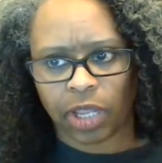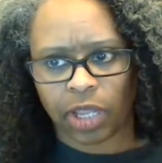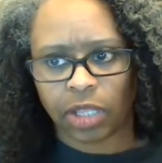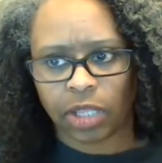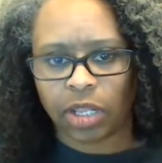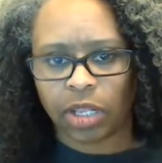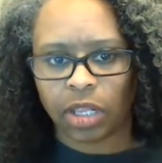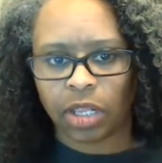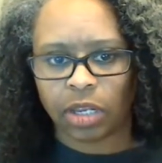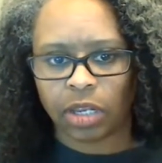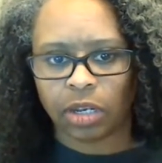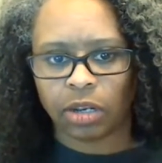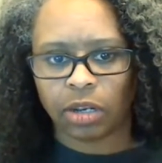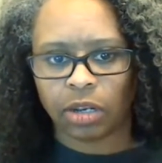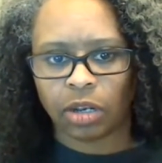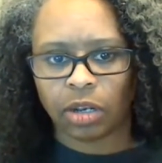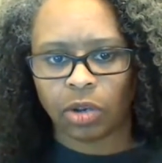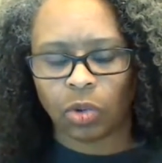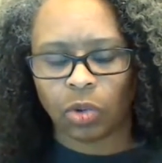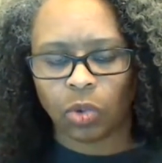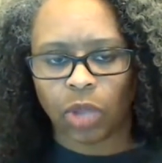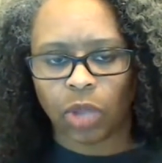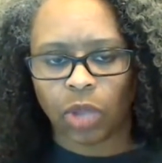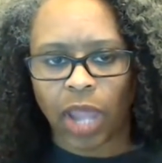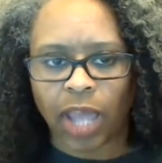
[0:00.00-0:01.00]
And then
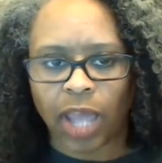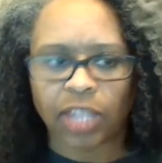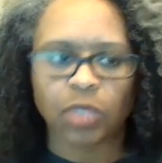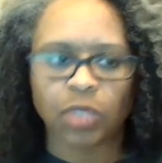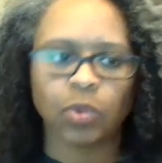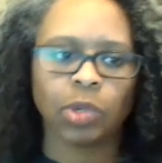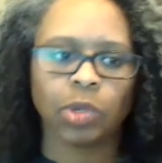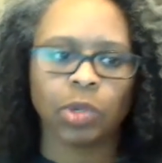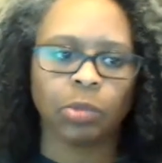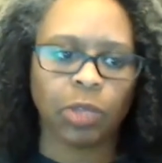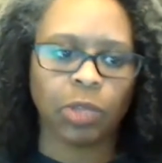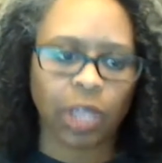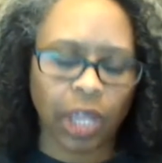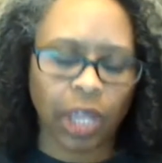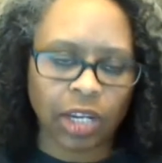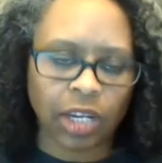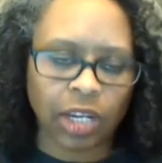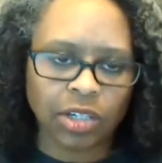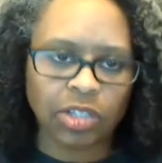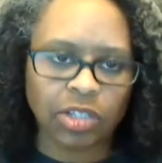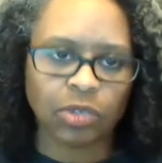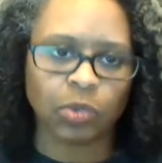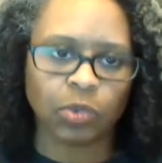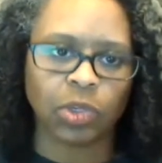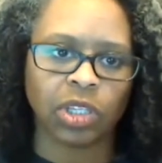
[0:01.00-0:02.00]
as we
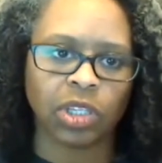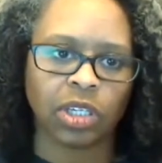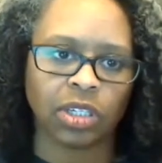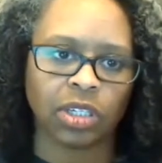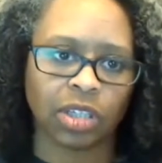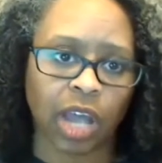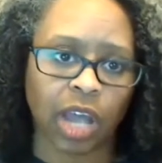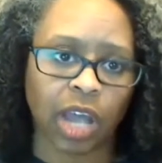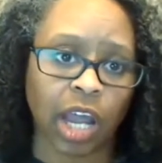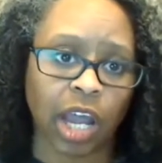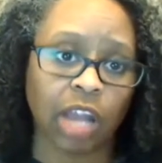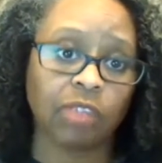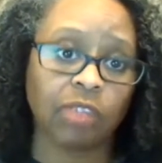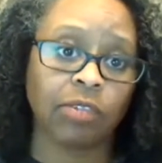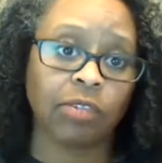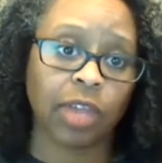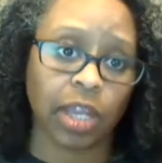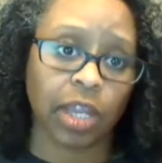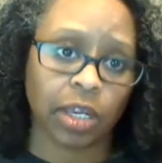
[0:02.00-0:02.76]
began to really dive